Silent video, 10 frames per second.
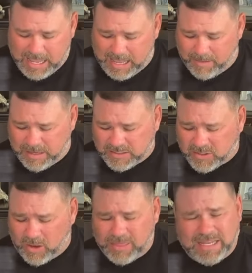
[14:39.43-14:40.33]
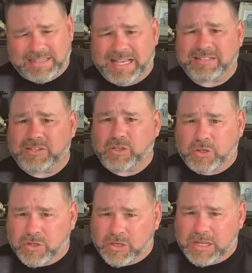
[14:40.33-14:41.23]
Um, and so I think that's the
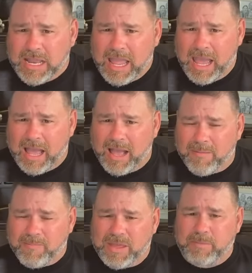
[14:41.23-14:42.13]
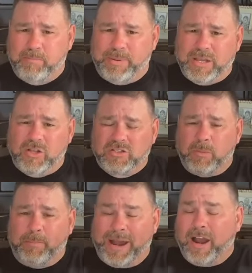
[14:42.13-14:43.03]
good um, that builds
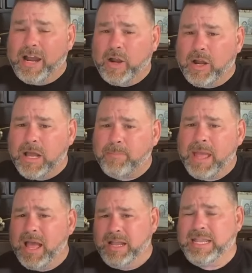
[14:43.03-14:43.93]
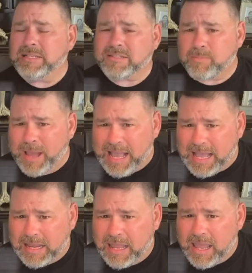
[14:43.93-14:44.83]
a barrier up against the
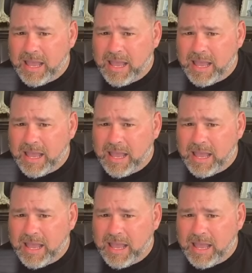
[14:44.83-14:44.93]
bad.